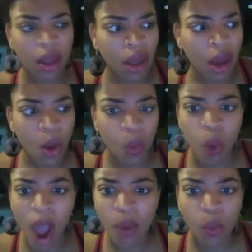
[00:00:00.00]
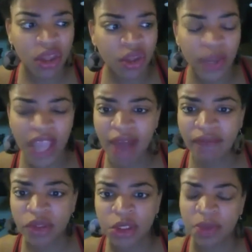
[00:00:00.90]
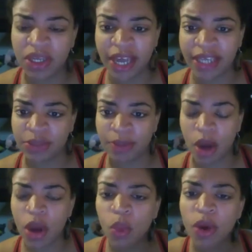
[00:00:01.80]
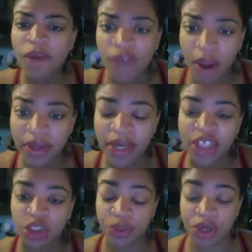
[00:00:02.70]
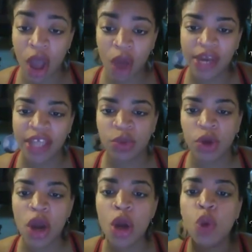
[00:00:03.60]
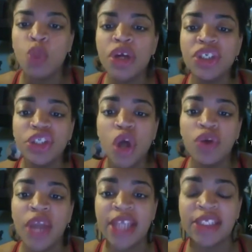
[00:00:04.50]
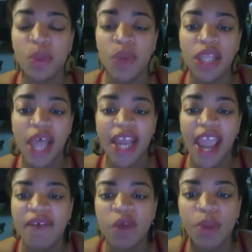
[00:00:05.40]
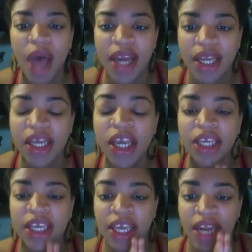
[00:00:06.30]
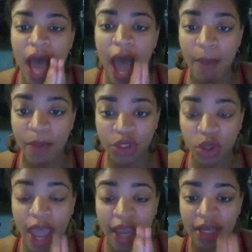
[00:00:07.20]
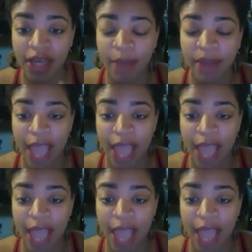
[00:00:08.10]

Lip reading: What do we have to be nice about? We're very nice. You want to know how nice we are? We're so nice that we let everybody get an economic